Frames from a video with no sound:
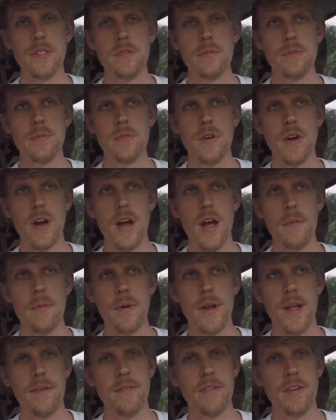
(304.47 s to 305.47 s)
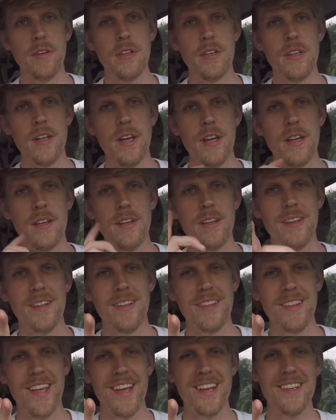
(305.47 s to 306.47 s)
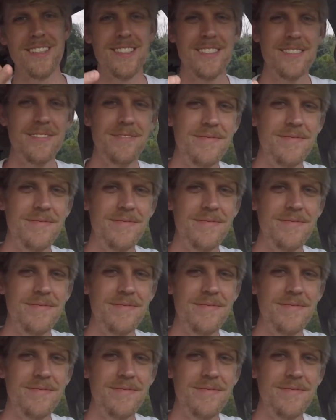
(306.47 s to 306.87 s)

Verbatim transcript: subscribe and have a good day. Thanks.